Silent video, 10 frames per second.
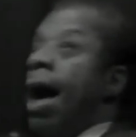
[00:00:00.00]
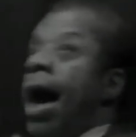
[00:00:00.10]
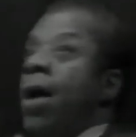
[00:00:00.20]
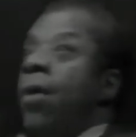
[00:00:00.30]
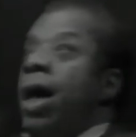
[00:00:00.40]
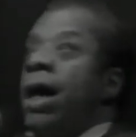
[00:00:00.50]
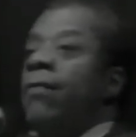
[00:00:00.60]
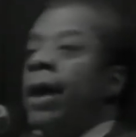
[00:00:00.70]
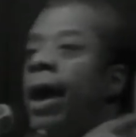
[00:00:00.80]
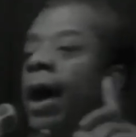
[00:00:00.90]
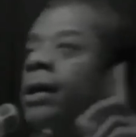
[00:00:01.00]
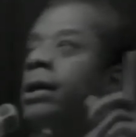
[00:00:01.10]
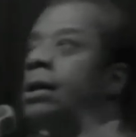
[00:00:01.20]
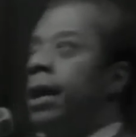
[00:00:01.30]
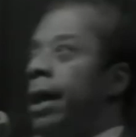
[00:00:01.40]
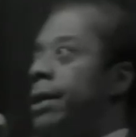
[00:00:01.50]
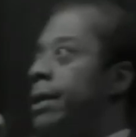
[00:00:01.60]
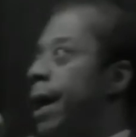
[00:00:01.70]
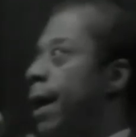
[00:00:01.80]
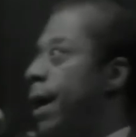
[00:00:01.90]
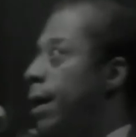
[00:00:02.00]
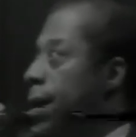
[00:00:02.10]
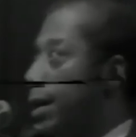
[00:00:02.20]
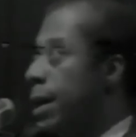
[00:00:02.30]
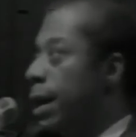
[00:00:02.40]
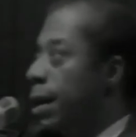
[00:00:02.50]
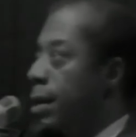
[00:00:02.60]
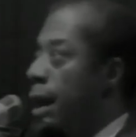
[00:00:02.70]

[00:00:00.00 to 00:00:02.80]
And whatever else they say is a